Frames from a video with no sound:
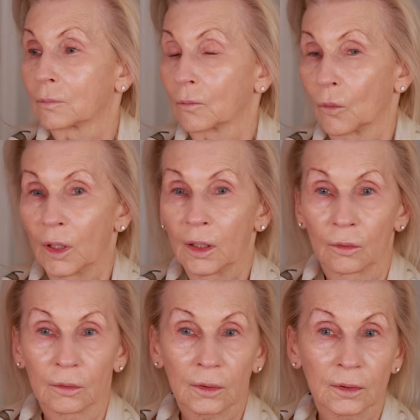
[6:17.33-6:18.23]
And I
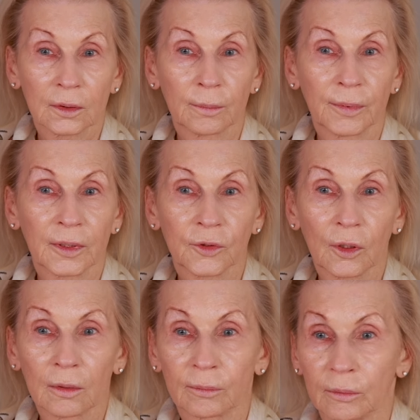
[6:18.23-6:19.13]
used Natasha
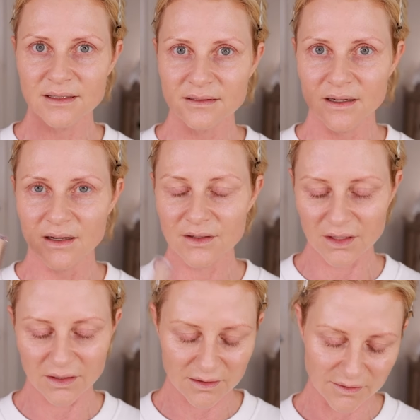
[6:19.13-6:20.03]
Denona on
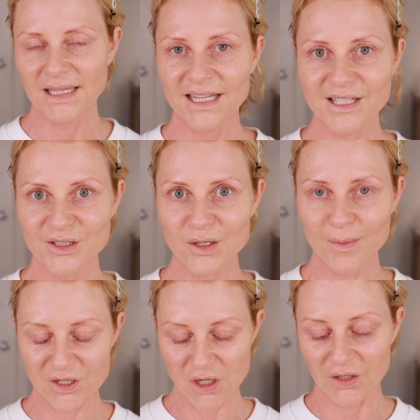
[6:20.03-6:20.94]
her. I liked it so
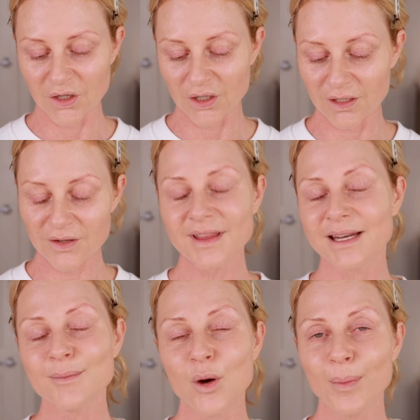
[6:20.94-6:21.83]
much on her
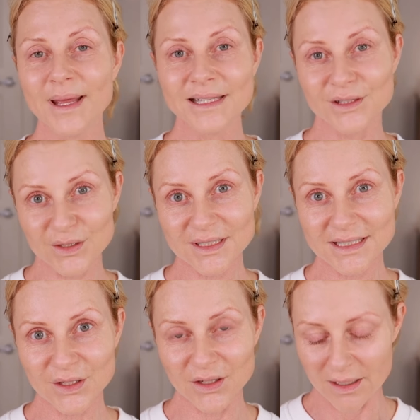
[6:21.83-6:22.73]
that I'm hoping it looks
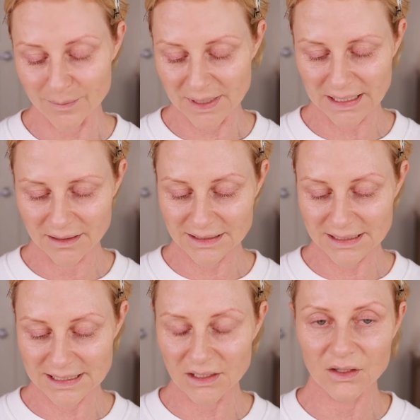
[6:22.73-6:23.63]
as good on me as
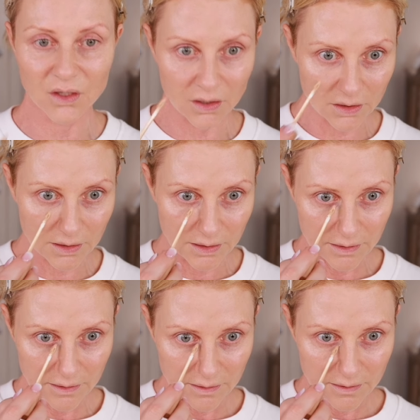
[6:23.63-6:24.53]
it did on her.
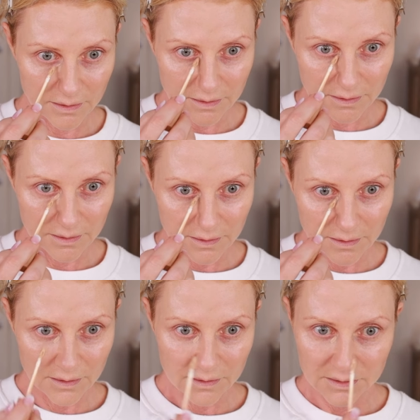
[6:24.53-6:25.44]

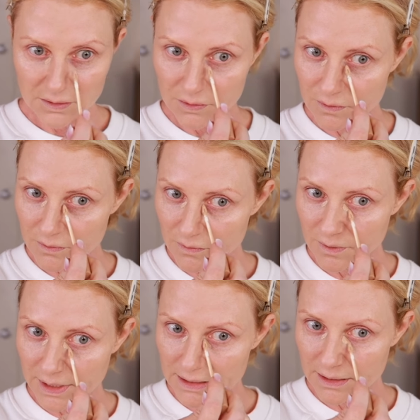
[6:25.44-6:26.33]
So,
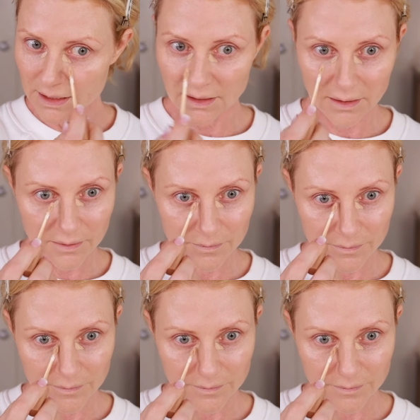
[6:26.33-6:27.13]
right there.